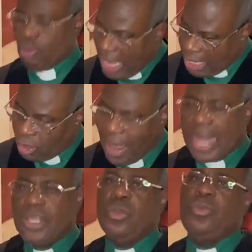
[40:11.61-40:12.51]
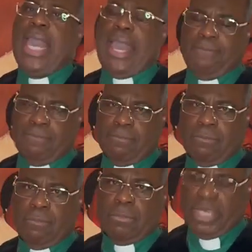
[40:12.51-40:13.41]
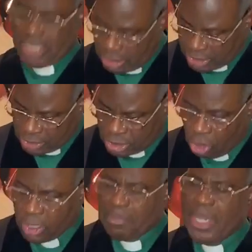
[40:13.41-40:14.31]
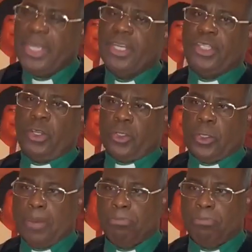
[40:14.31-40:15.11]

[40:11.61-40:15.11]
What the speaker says: You got to know how to do that because it's going to be in the church.